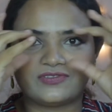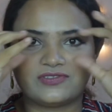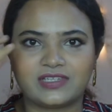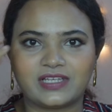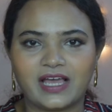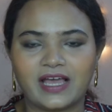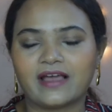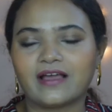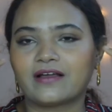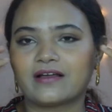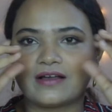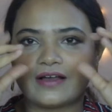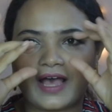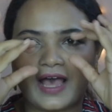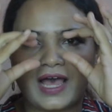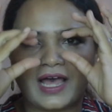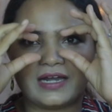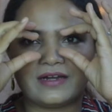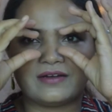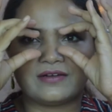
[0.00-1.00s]
thick
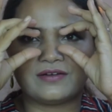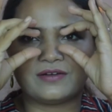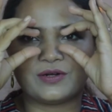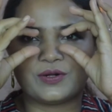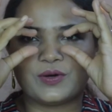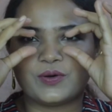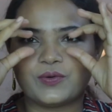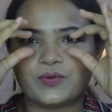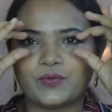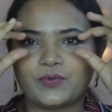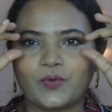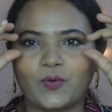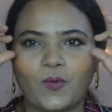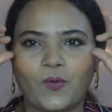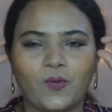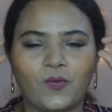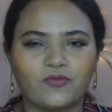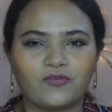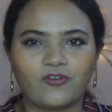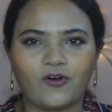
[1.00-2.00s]
and
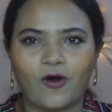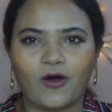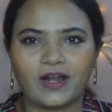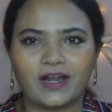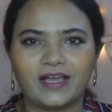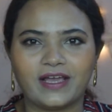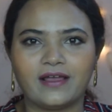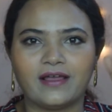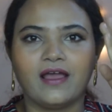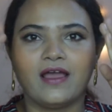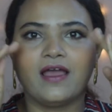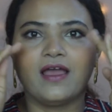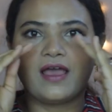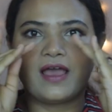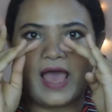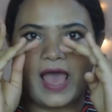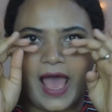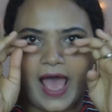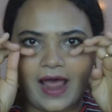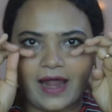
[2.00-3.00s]
no falling
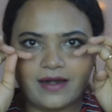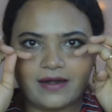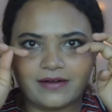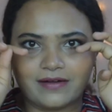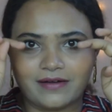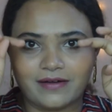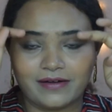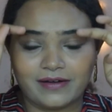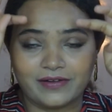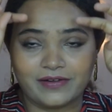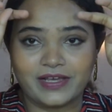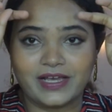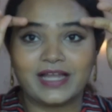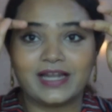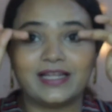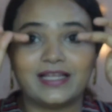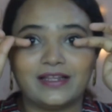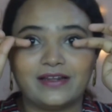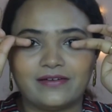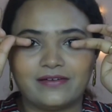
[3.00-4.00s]
and
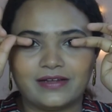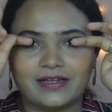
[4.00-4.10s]
really